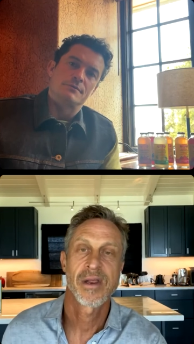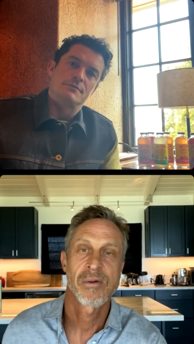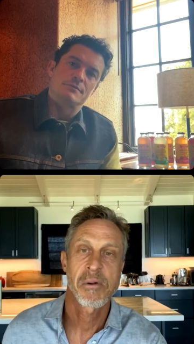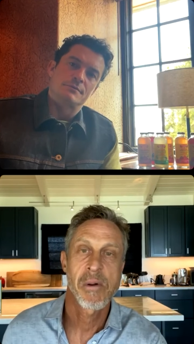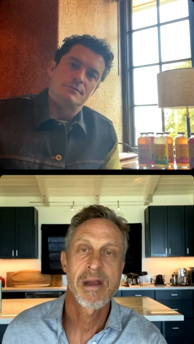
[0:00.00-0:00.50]
Speaker 1: that
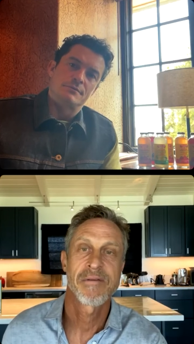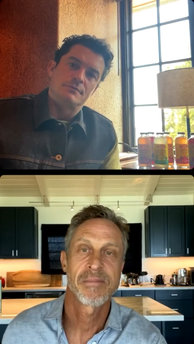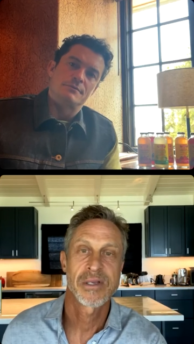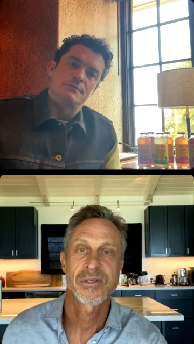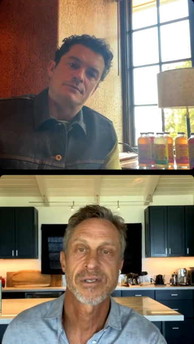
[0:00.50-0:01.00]
are required
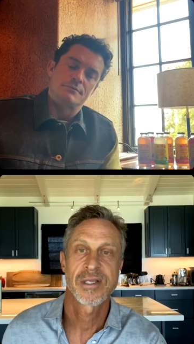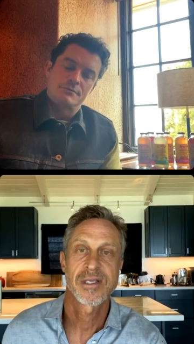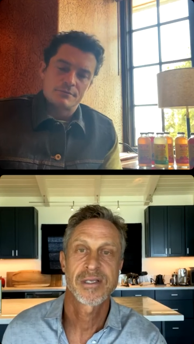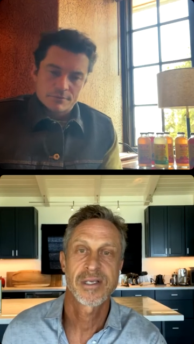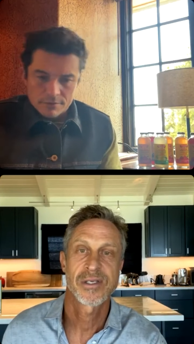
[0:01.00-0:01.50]
for muscle
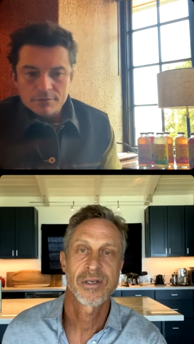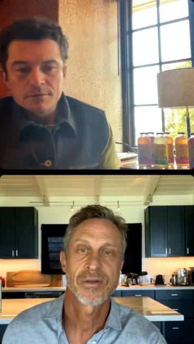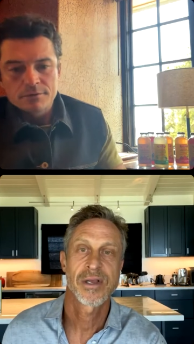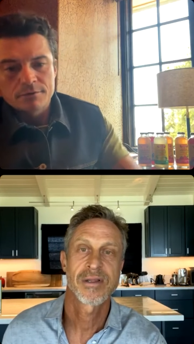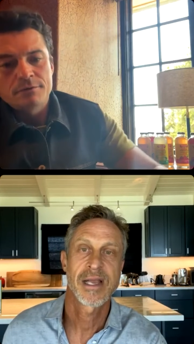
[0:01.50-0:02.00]
synthesis.
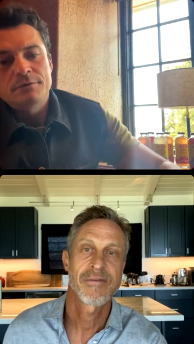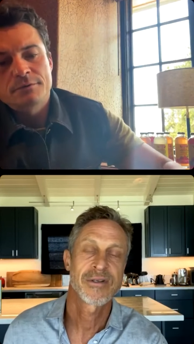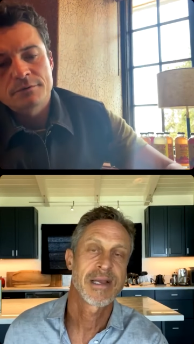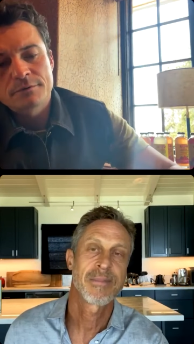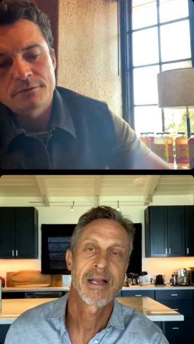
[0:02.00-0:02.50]
So, like
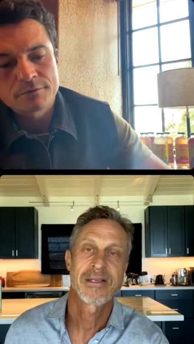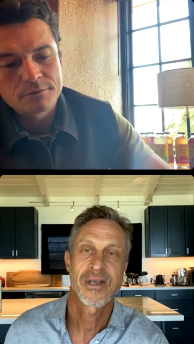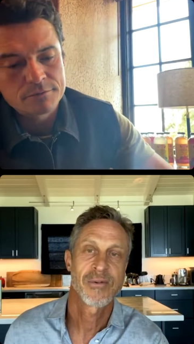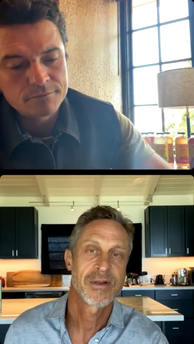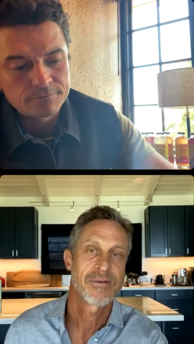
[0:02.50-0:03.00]
for example, I
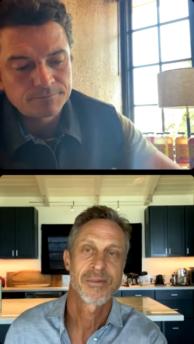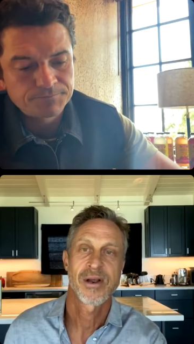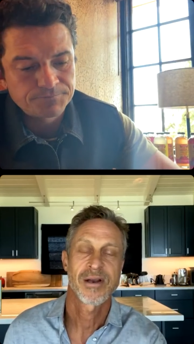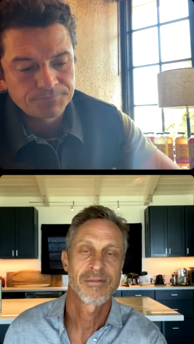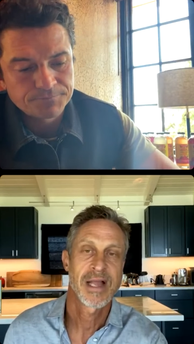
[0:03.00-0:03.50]
saw one from
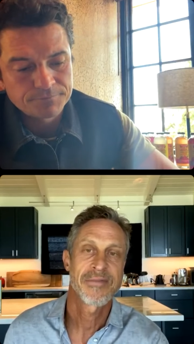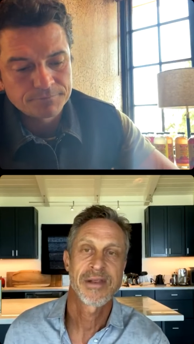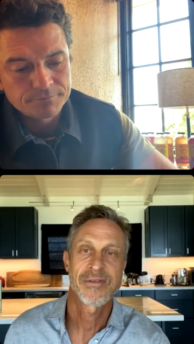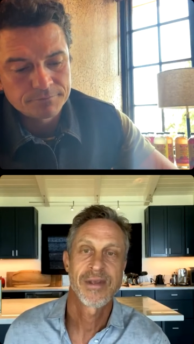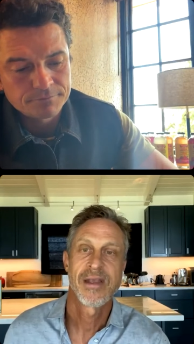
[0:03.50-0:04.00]
Garden of Life
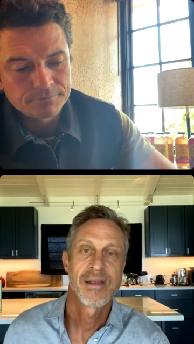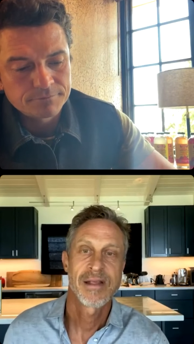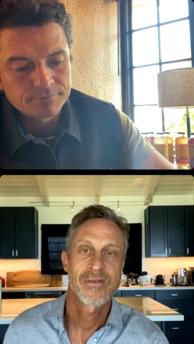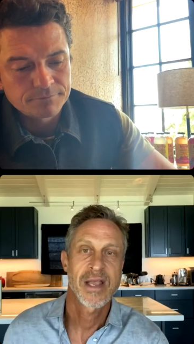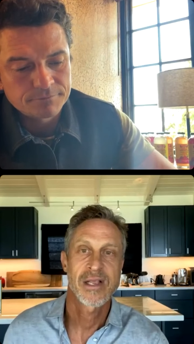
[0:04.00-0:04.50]
that's
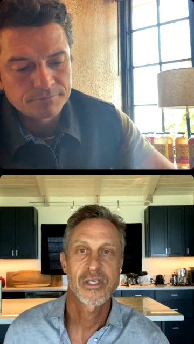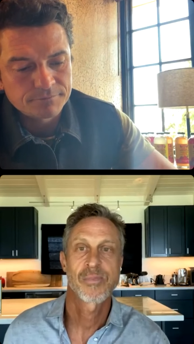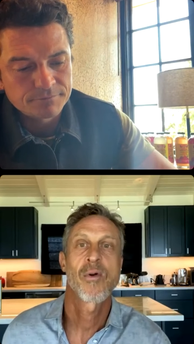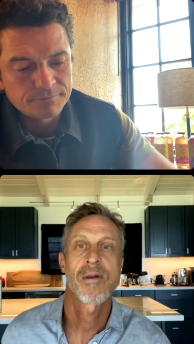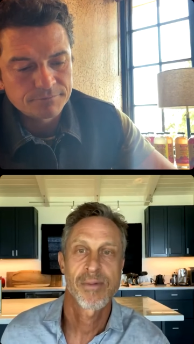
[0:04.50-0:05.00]
it's like a
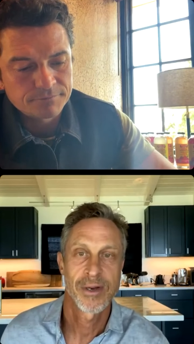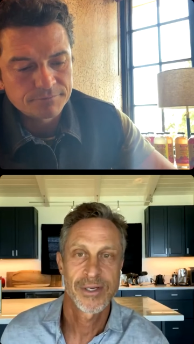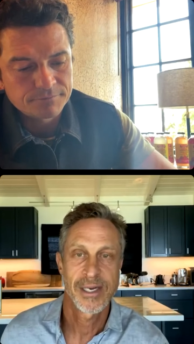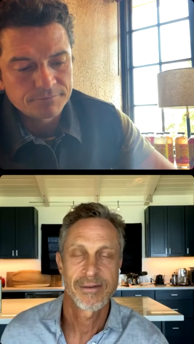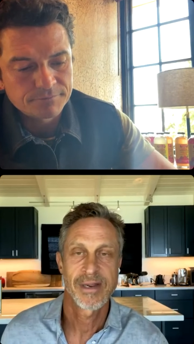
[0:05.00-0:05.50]
sport
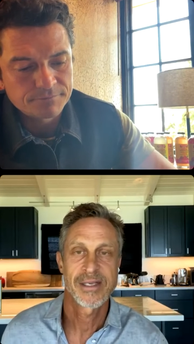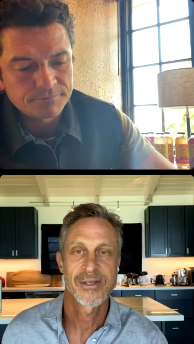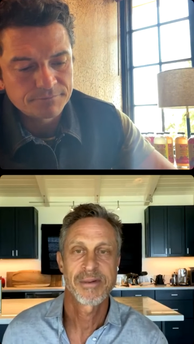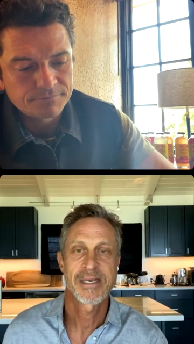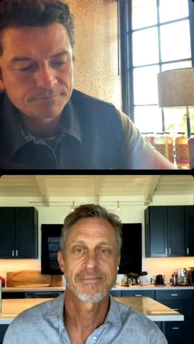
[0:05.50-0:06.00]
protein,
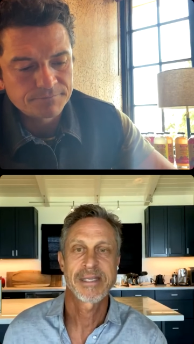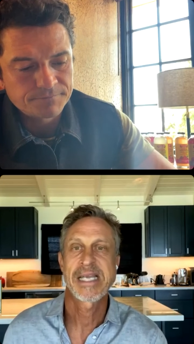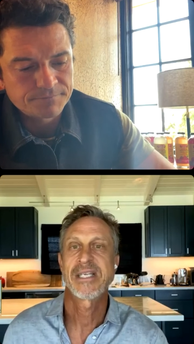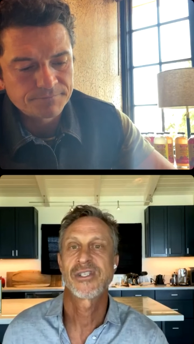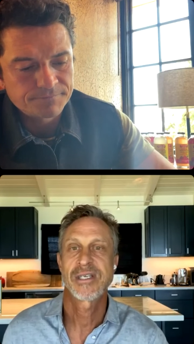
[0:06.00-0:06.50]
right? So, but it,
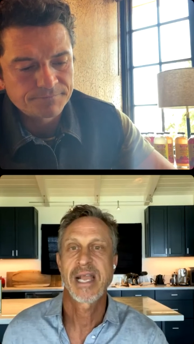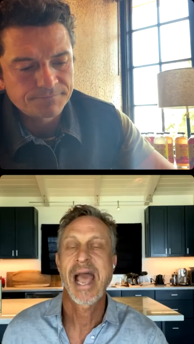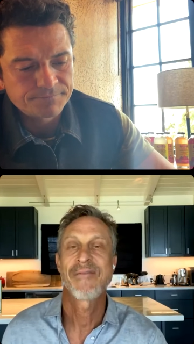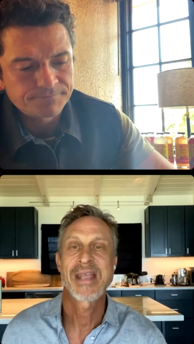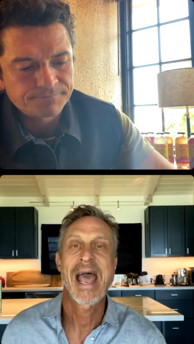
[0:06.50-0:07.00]
but they they
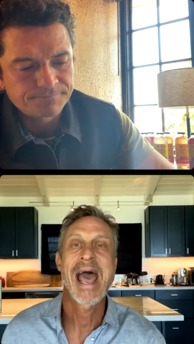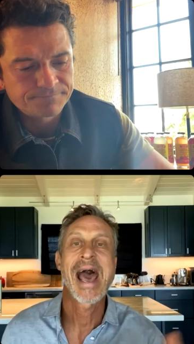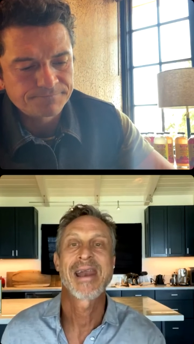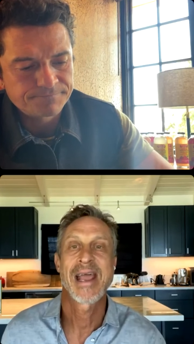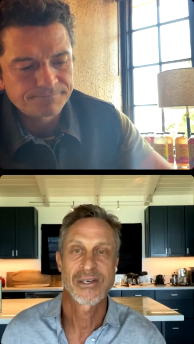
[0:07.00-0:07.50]
have to
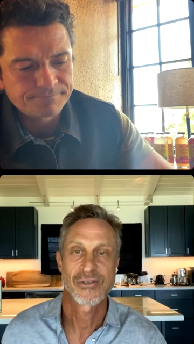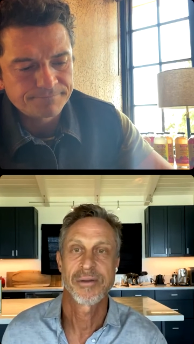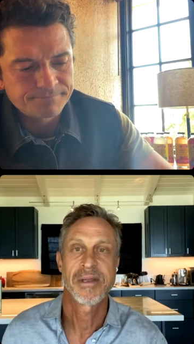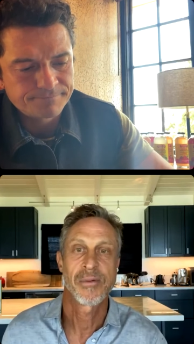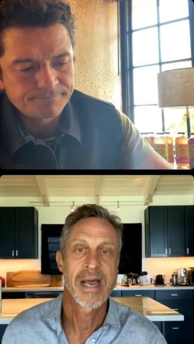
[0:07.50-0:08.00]
add
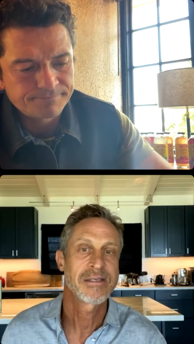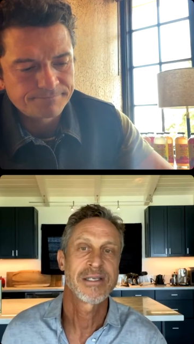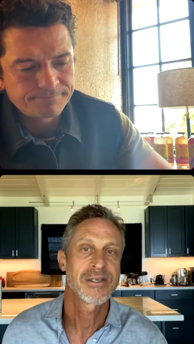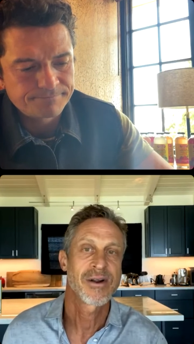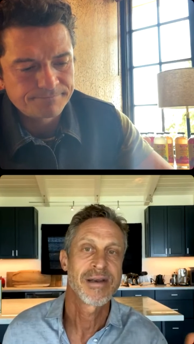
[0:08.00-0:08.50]
extra amino
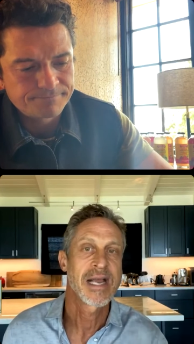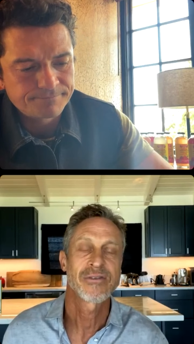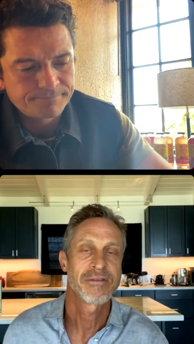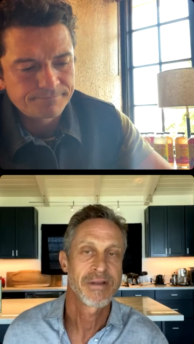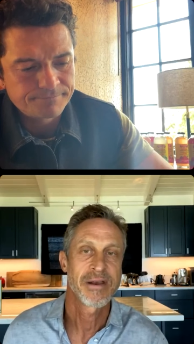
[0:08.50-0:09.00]
acids that aren't
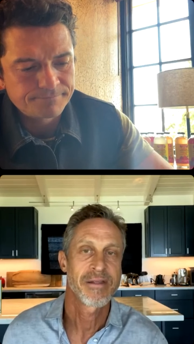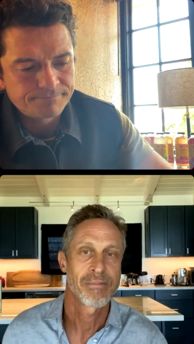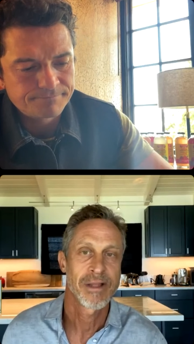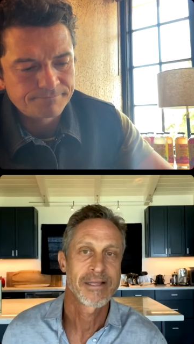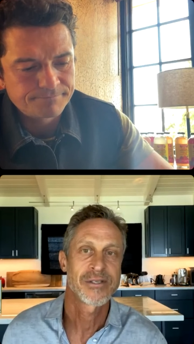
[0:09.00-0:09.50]
naturally found in
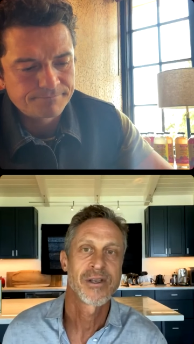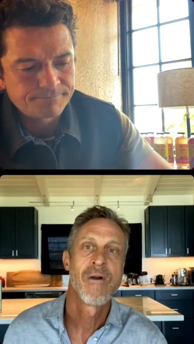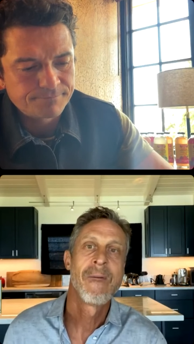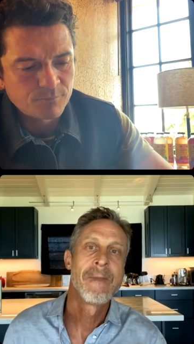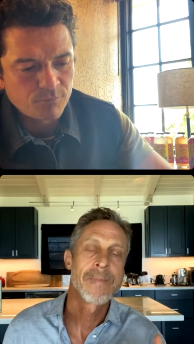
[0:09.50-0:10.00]
the plants,
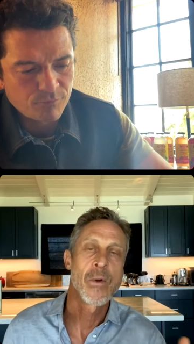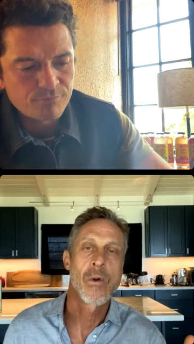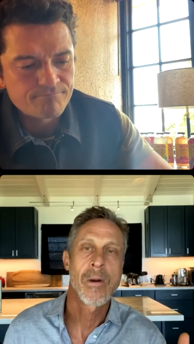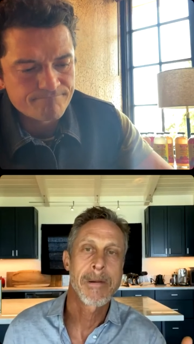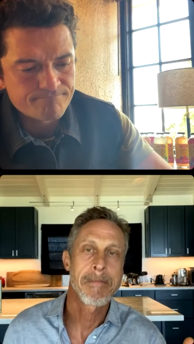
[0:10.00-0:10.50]

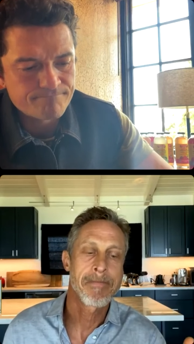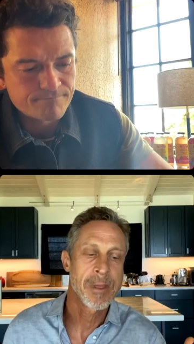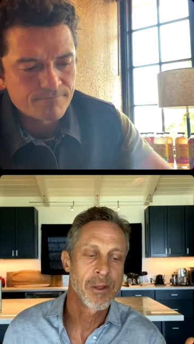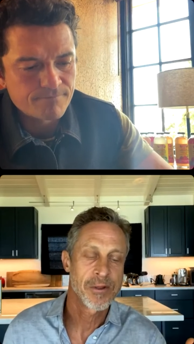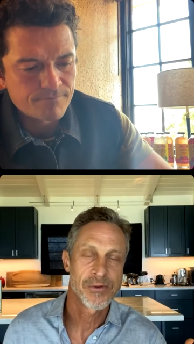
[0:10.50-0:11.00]
or
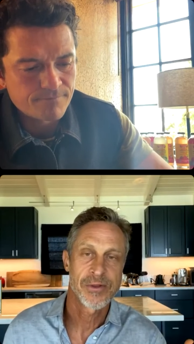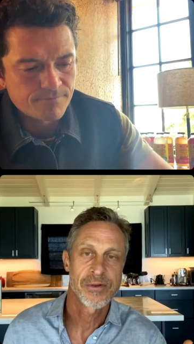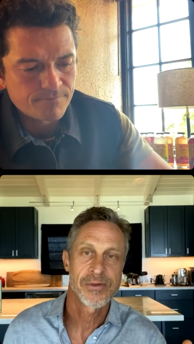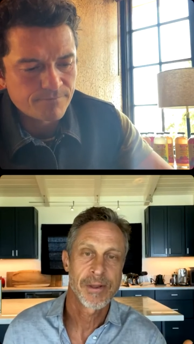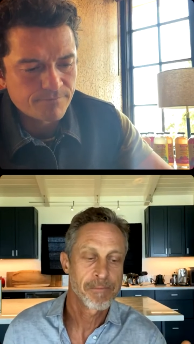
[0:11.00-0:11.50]
you know, there's
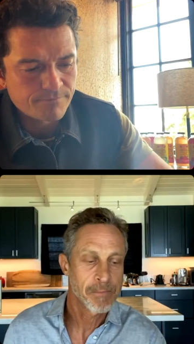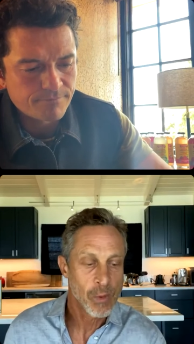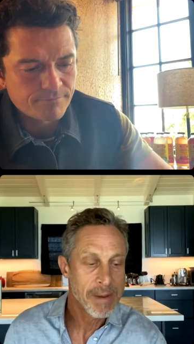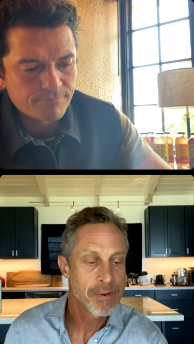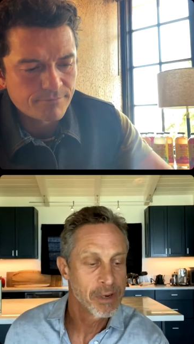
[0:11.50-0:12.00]
there's
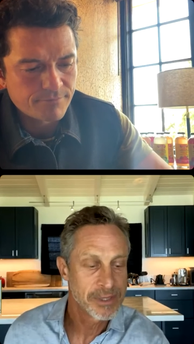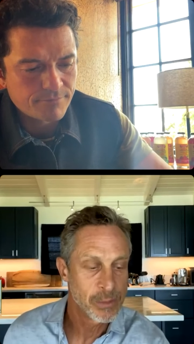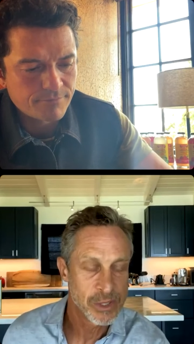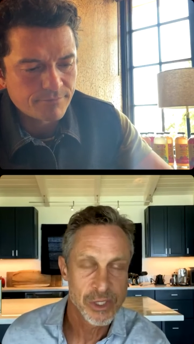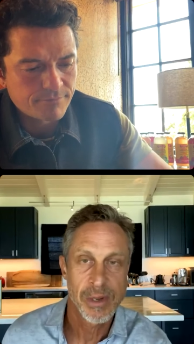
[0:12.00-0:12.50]
whey
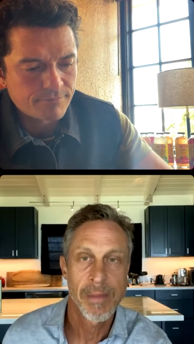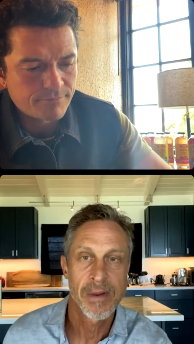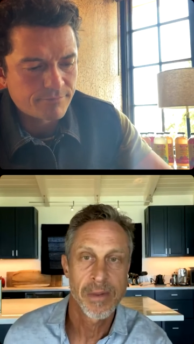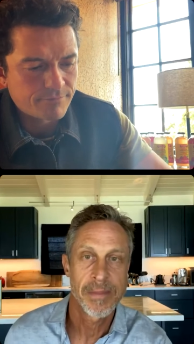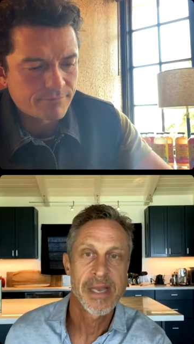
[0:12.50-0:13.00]
protein, which is
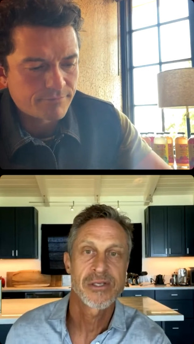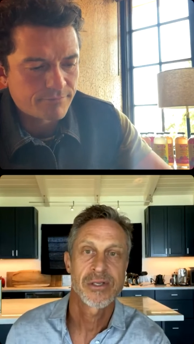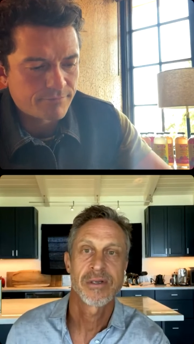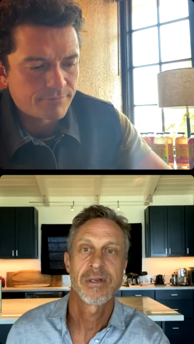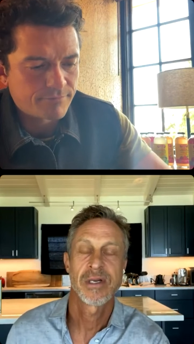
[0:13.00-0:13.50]
among the
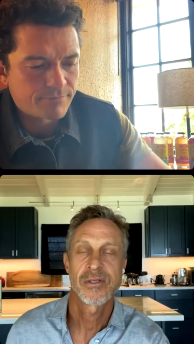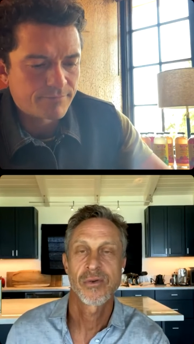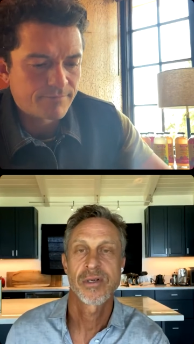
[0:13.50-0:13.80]
best uh,